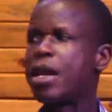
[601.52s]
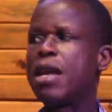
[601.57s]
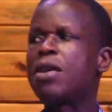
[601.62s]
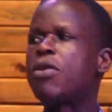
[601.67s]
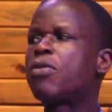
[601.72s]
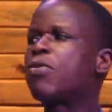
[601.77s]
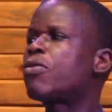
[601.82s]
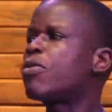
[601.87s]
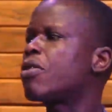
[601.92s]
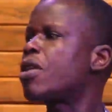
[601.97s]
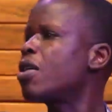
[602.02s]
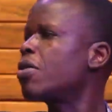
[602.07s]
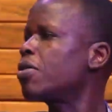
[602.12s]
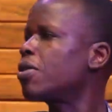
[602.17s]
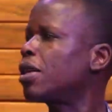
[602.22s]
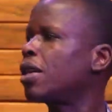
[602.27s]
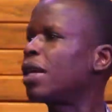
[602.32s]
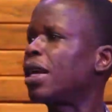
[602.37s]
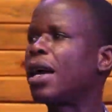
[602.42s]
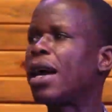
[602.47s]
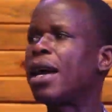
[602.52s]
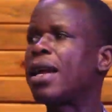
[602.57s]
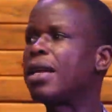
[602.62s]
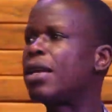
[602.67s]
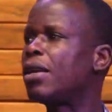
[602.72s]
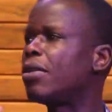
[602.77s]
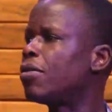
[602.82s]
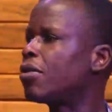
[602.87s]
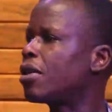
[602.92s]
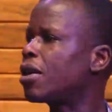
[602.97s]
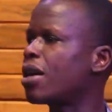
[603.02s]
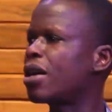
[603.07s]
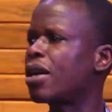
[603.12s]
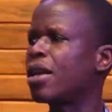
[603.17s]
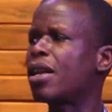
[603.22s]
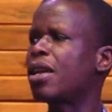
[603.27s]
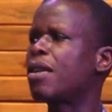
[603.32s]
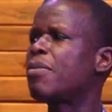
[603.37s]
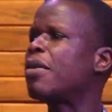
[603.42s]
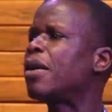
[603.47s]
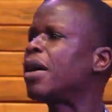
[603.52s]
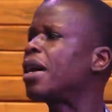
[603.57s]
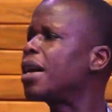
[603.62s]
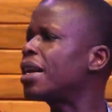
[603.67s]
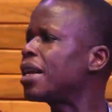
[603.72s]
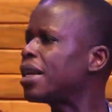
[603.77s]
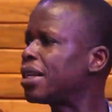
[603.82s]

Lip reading: They crowd the guy, they will carry him.